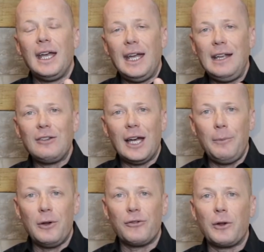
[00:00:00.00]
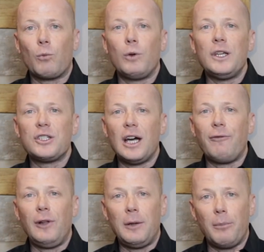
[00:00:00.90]
Anytime there's some
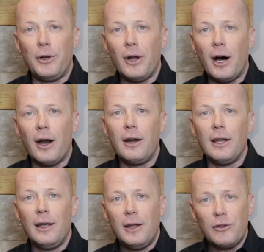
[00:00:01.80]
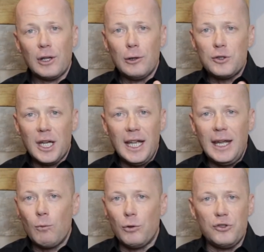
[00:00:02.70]
reshuffling, Bernard, the
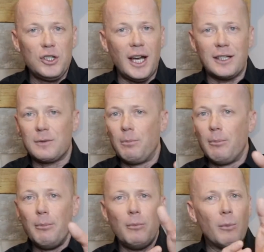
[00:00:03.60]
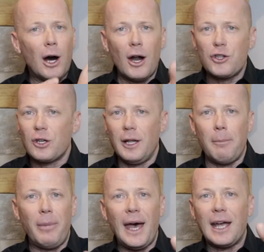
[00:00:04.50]
lieutenant, will just marshal
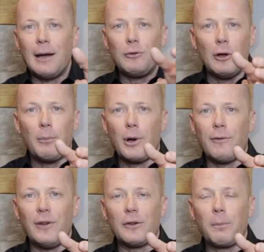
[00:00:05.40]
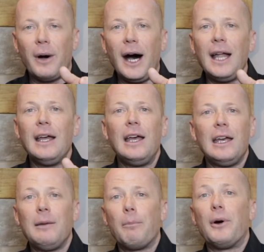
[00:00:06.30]
him back up to a perfect spot.
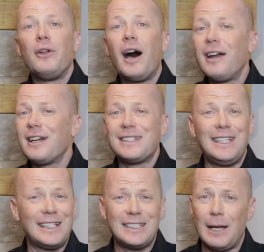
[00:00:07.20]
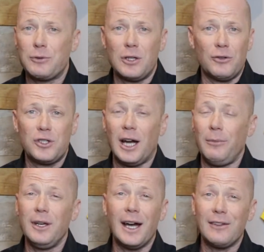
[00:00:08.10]
Bernard does an exceptional job.
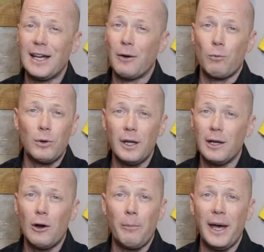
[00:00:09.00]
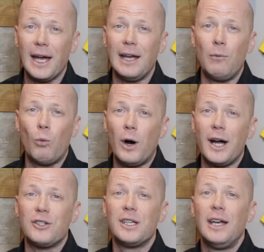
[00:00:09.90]
You guys got to really go back and
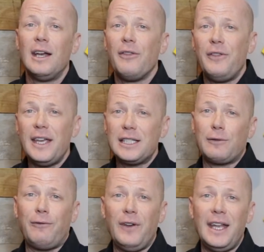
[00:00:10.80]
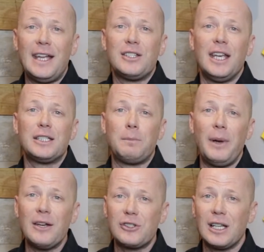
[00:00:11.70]
watch this finish,
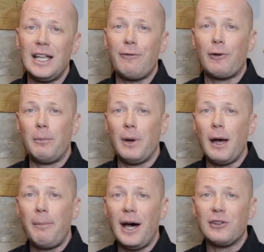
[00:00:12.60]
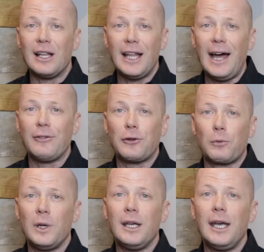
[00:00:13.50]
especially from about the last
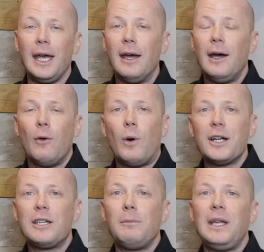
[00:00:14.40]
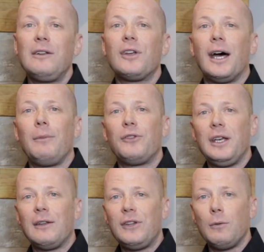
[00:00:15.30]
3K. Watch it many times so you
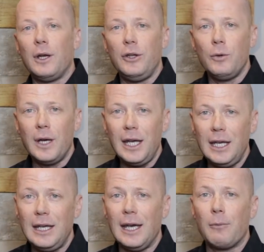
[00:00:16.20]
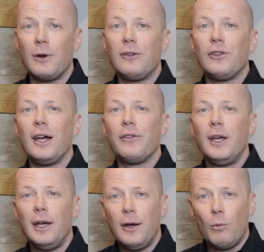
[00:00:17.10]
can see what UAE Emirates does,
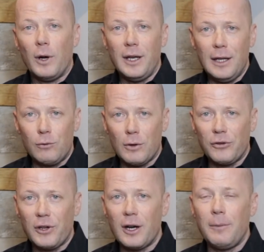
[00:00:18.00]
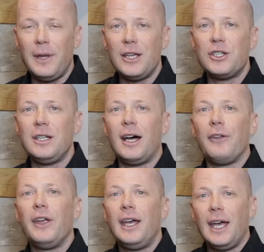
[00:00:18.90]
what Israel Startup Nation does,
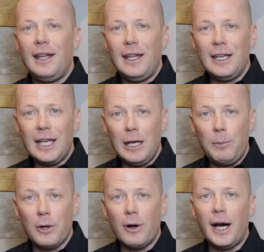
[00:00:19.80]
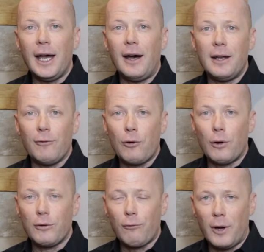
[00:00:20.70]
and then keep your eye on, of
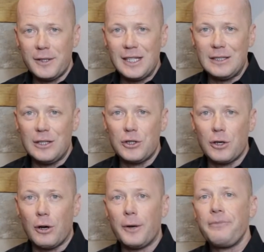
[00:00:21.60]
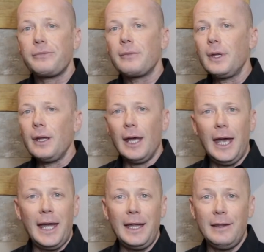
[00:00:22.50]
course, Frances de Jure
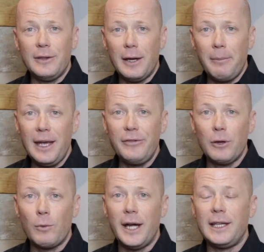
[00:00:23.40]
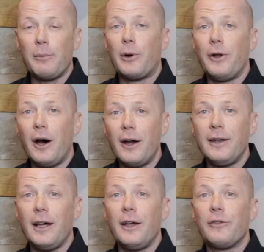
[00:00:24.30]
and the amazing ride that Bernard
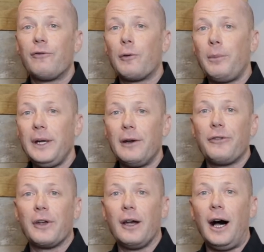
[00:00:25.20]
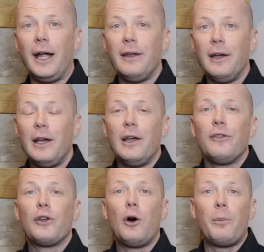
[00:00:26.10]
does for Peter Sagan.
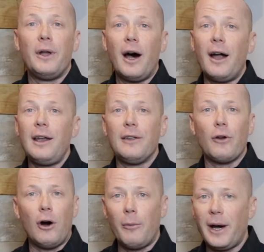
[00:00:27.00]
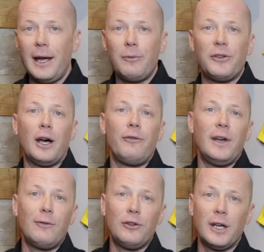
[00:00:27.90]
So Bernard is all by himself.
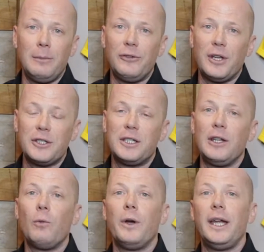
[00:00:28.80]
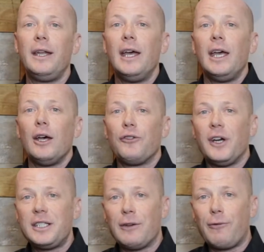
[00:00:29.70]
Every time he's touching the wind, he'll
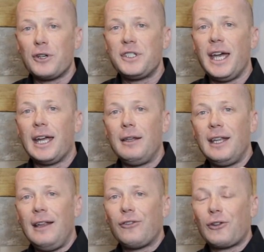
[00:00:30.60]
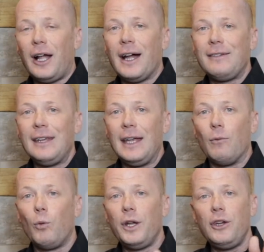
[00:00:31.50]
touch it for a second, then he slots
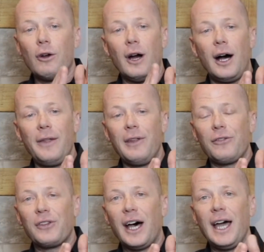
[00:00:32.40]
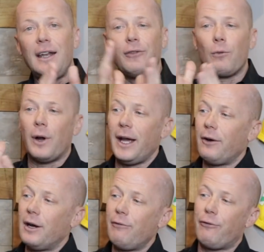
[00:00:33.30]
in. When you're on the side of the
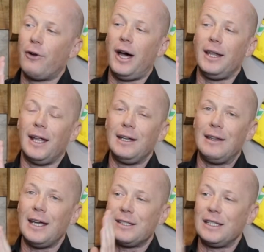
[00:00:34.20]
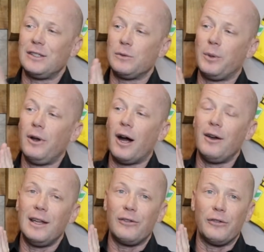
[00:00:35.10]
rider in front like this, this is Bernard,
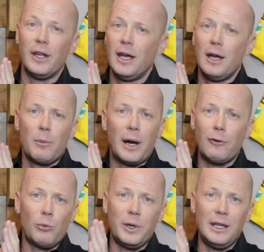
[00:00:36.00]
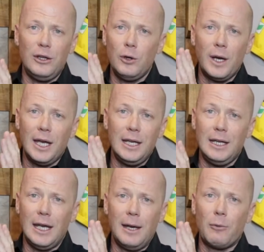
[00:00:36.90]
and this is probably the
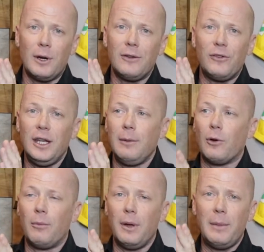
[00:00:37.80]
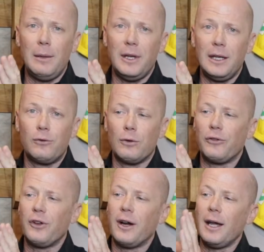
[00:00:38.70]
UAE Emirates team or maybe Israel
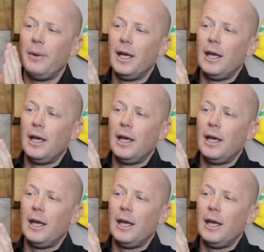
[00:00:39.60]
Startup.